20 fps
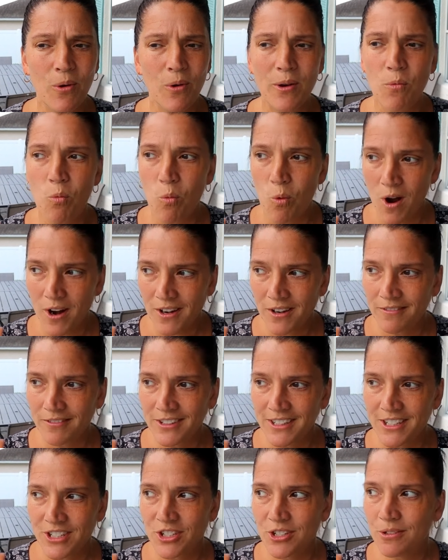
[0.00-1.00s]
Going
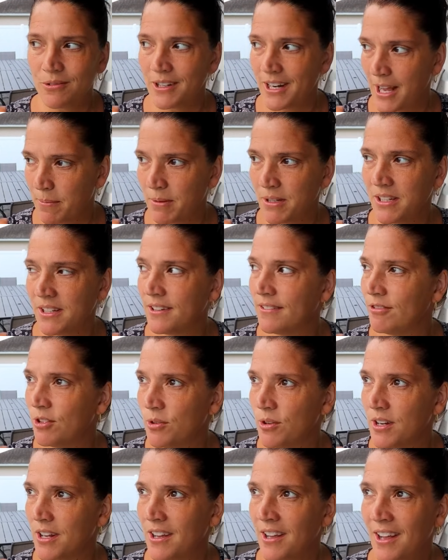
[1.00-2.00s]
wonderfully. Do you know what happened here in
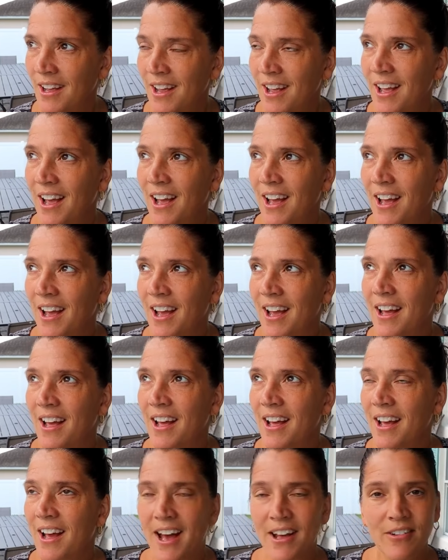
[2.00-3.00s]
Florida?
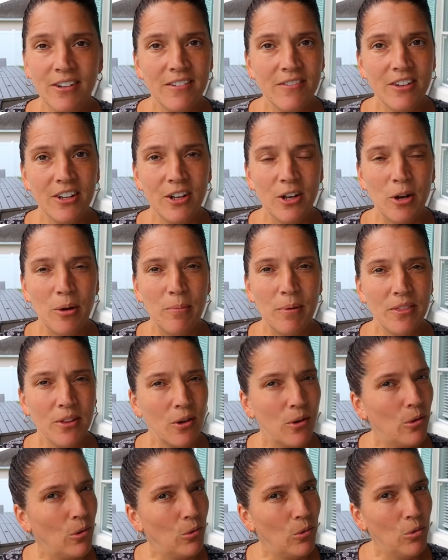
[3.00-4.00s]
I don't even know, but the
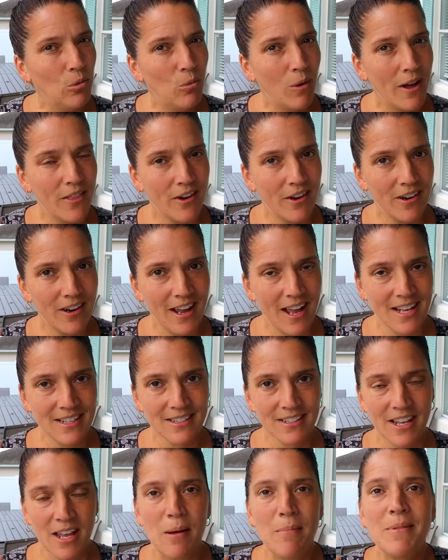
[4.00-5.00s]
cold weather
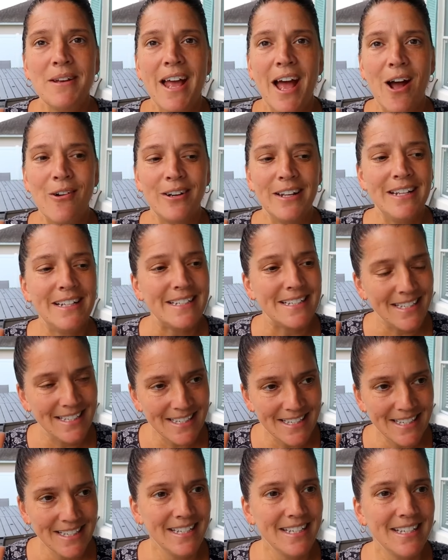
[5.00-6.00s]
has come down. It is
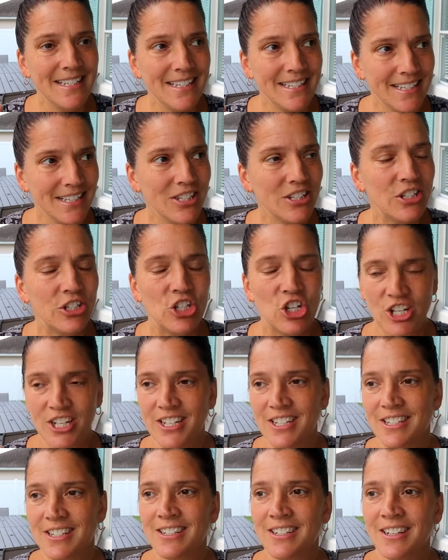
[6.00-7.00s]
66
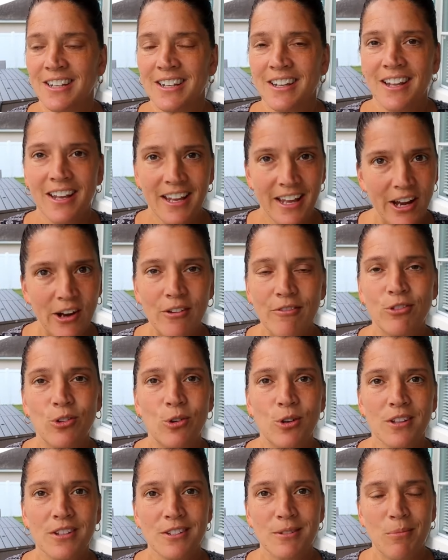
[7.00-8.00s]
degrees here in
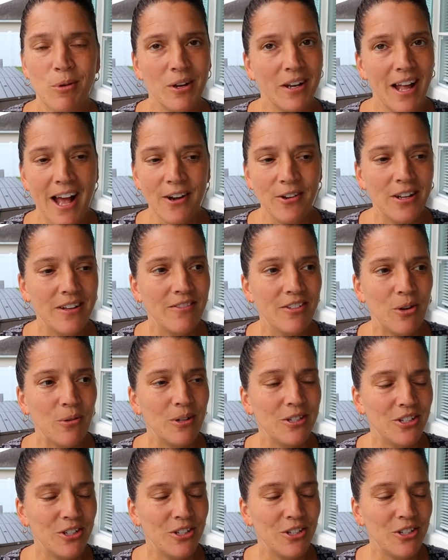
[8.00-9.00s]
Florida this morning. I don't even know
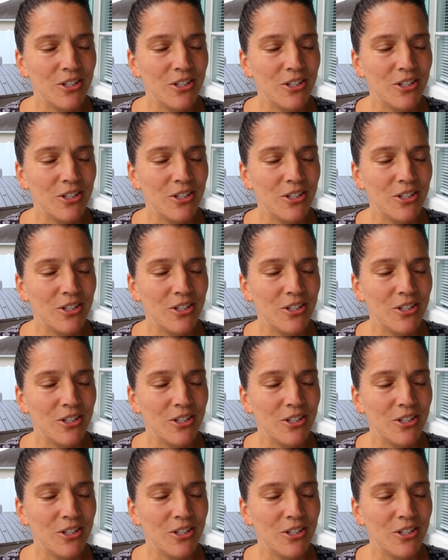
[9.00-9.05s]
what to.